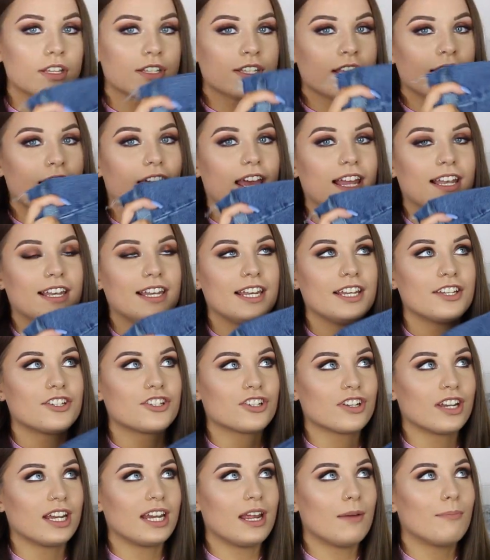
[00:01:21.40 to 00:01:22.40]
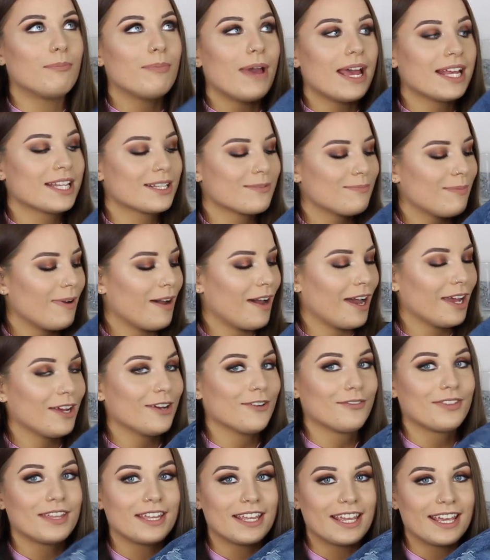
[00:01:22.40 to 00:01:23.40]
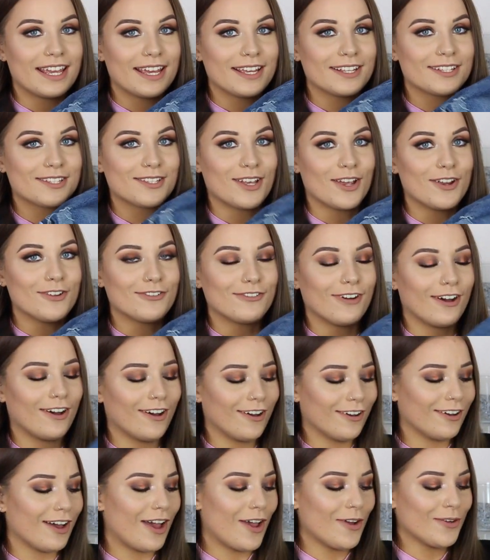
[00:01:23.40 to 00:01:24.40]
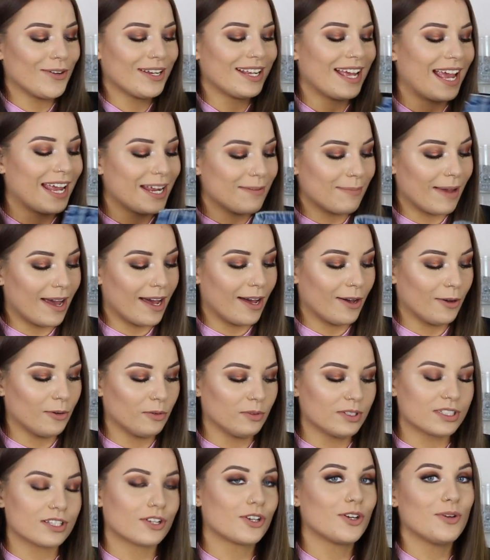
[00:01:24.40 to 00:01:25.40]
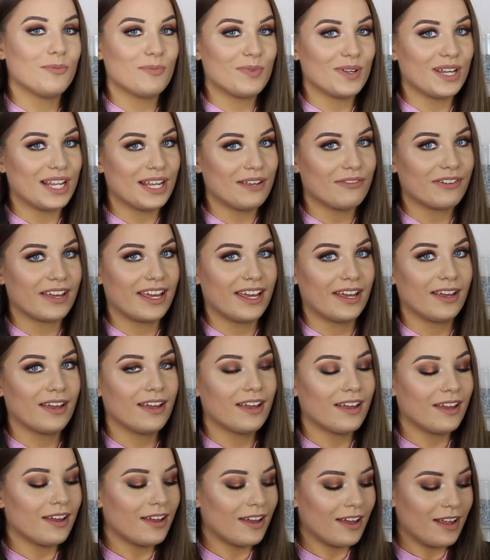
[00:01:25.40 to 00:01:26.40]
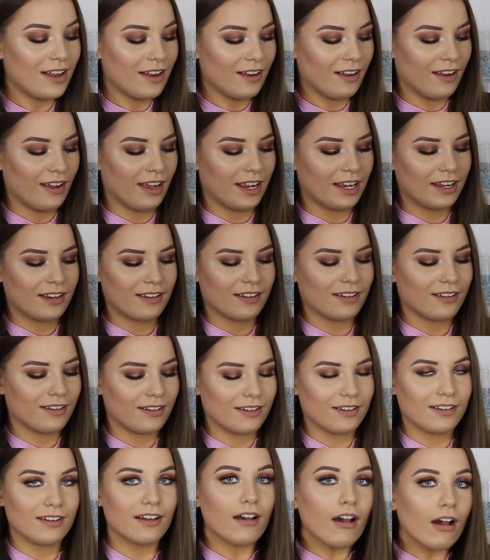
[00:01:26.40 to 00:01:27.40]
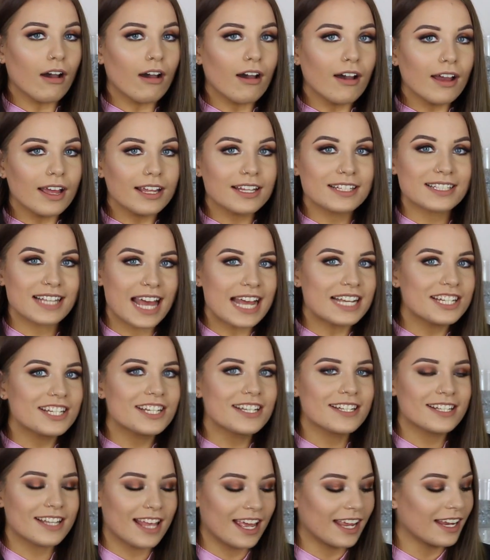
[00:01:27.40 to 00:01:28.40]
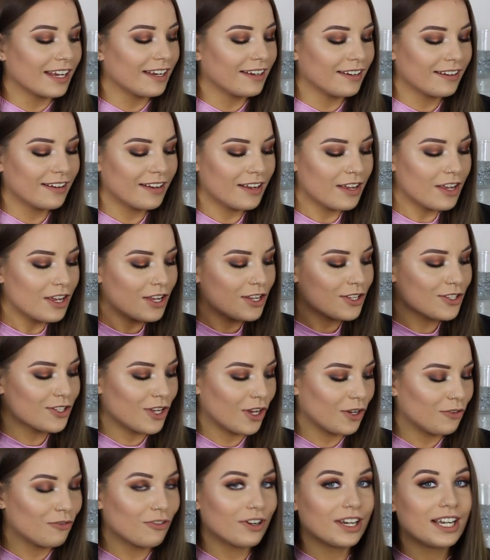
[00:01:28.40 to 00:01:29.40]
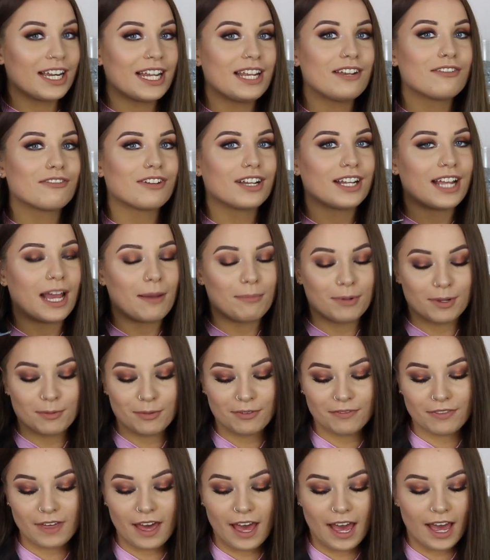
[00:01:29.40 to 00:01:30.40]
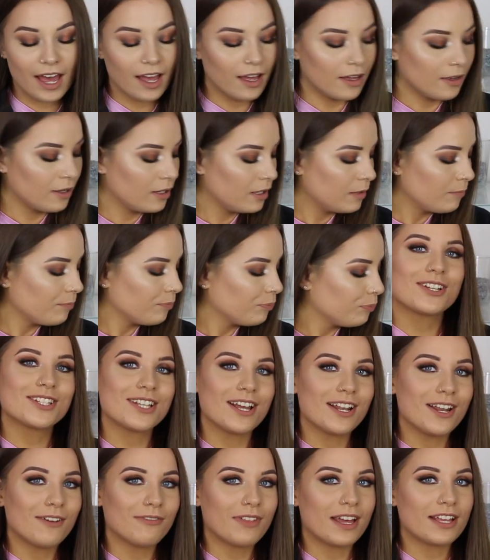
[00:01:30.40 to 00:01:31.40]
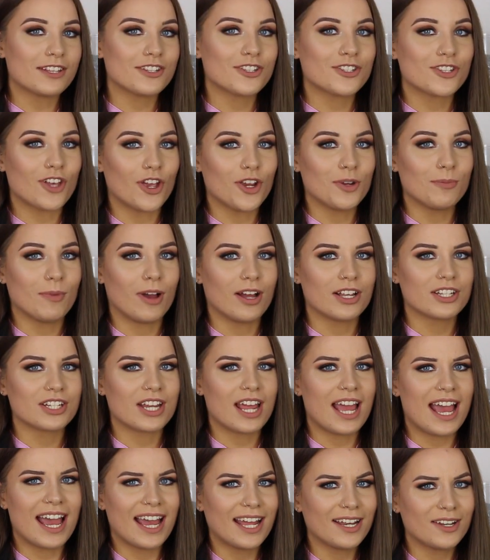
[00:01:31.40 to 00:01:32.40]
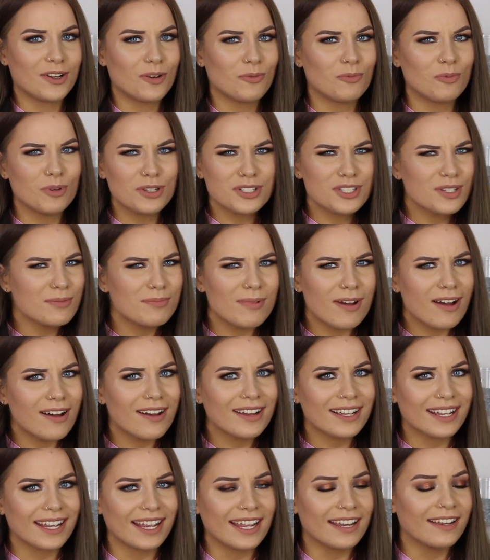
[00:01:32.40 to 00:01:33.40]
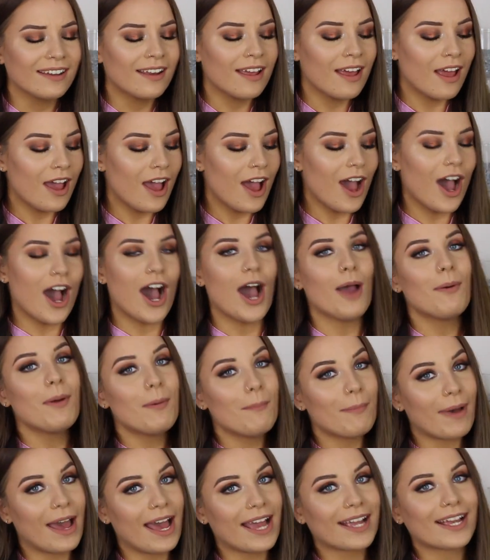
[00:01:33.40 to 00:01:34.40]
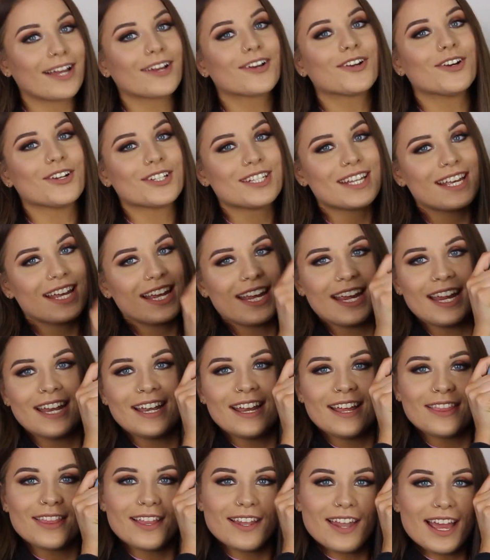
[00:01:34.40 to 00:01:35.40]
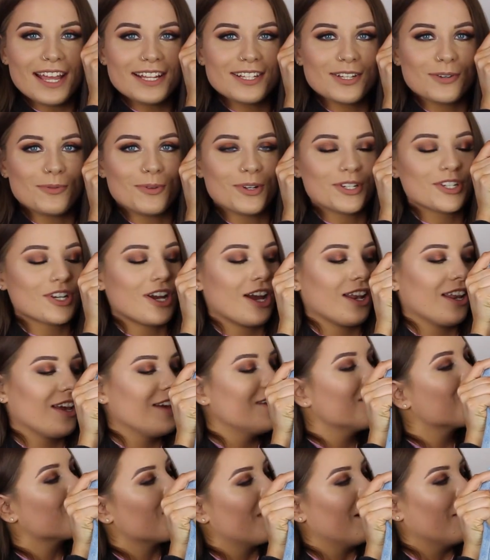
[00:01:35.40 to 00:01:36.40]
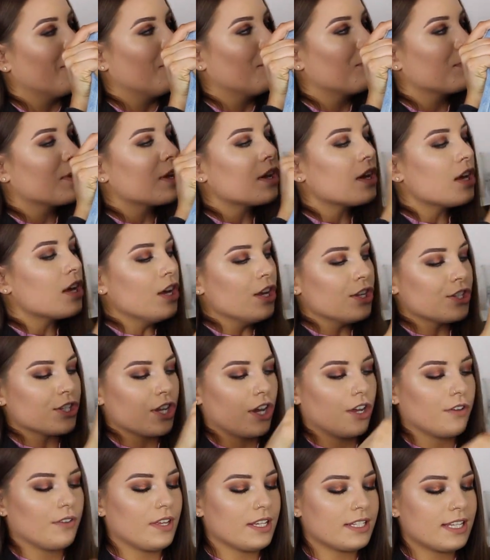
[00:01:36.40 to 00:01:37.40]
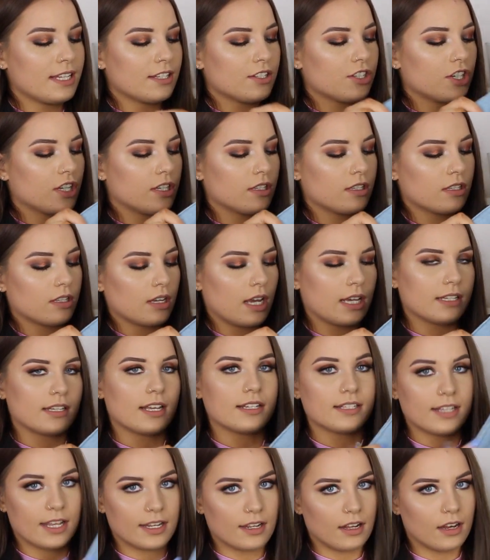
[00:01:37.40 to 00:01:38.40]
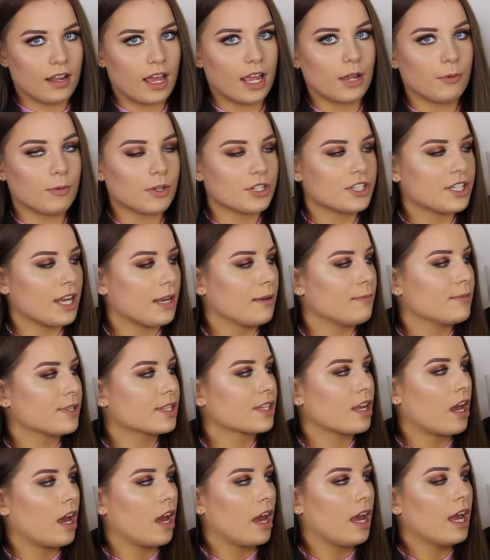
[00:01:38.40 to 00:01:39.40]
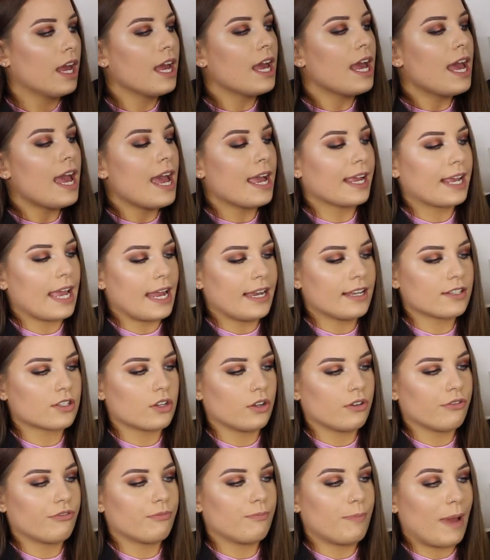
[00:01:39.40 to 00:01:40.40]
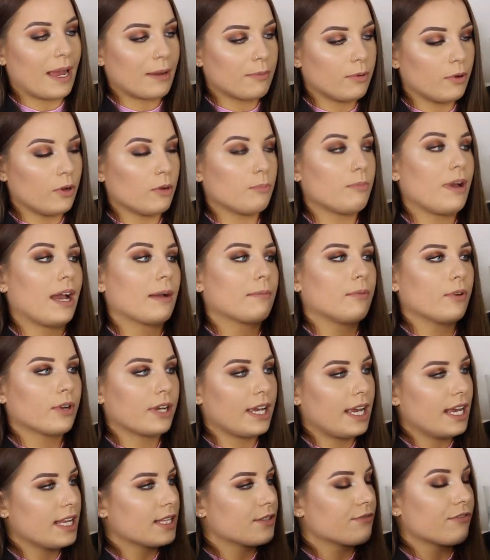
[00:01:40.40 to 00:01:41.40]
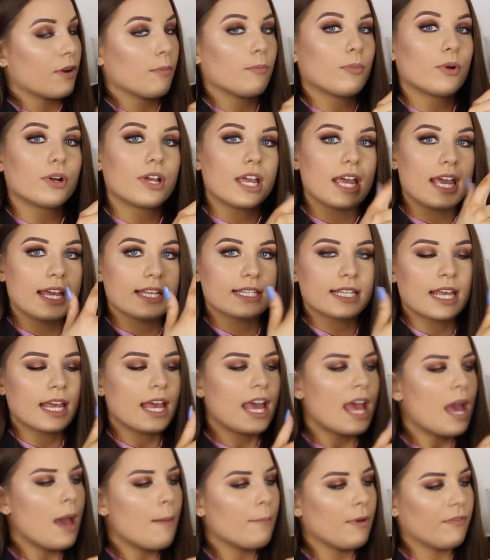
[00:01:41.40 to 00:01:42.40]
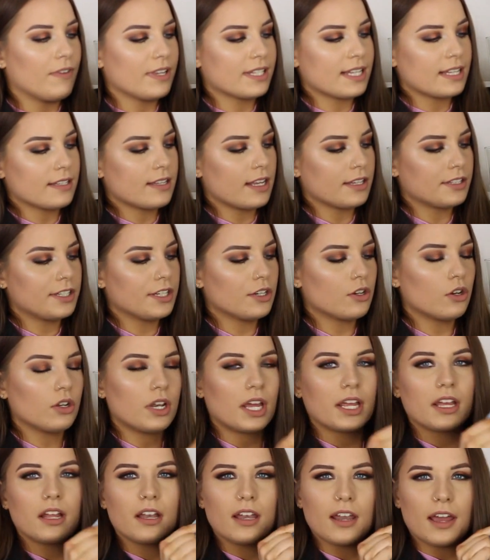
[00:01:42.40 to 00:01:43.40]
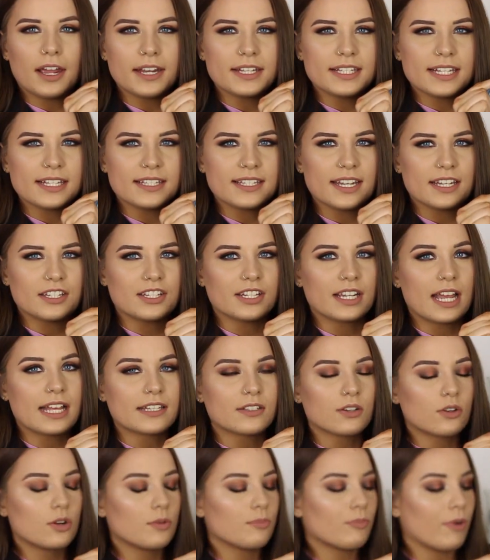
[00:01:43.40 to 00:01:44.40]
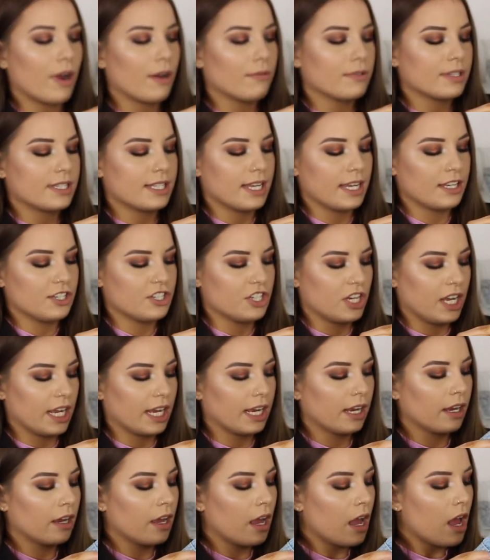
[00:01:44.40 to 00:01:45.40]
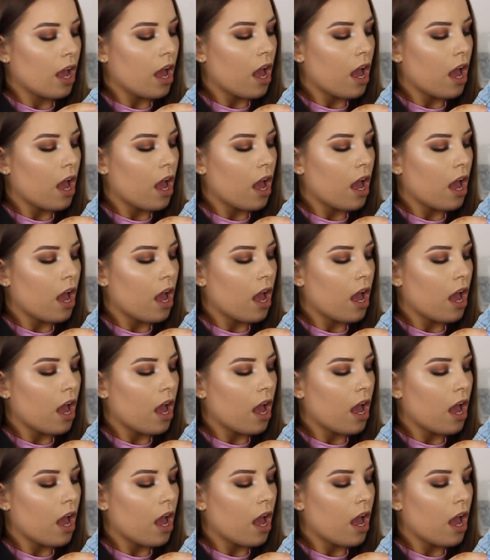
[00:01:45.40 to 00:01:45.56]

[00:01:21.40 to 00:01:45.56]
So yeah, literally best buy of the year so far. Only eight pounds, couldn't believe it. Like, oh, it's actually insane. So really, really happy with that because I love that so much. And what a bargain. I went back and got it in the lighter wash colour as well. So this is just, as I said, a lighter wash denim skirt. Again, it's got the back, po back pockets, front pockets. But this has actually got like a lighter stitching, hasn't got brown stitching.